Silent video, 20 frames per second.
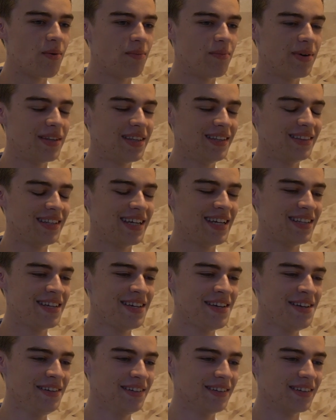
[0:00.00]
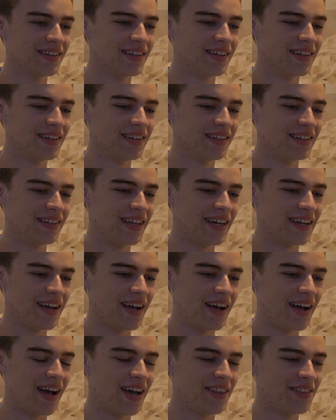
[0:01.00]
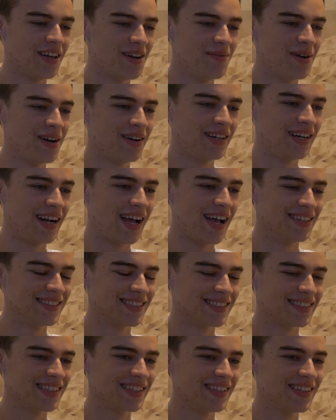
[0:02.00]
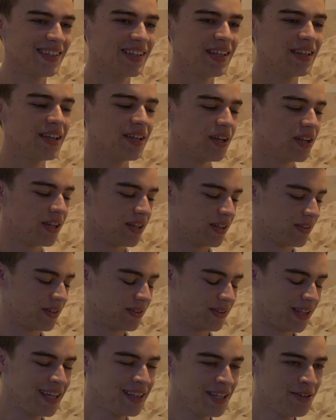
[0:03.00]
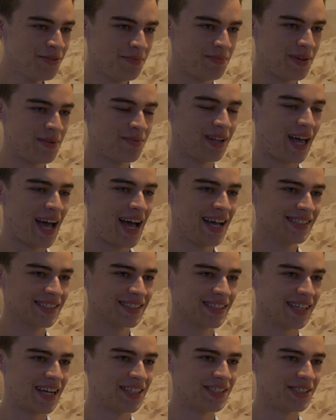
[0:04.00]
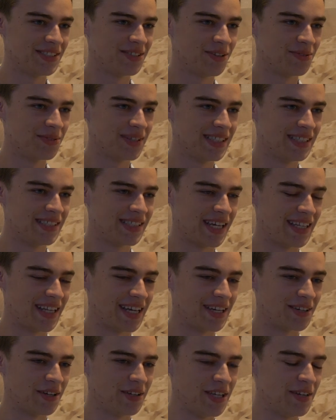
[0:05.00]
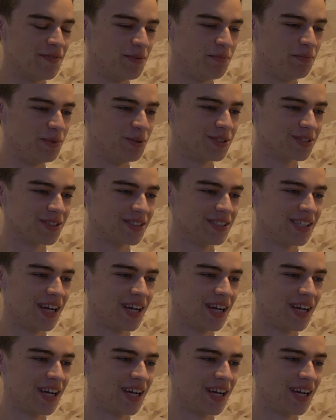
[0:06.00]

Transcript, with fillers: But then lately, like I thought about lately when people ask, I just don't really say like even musical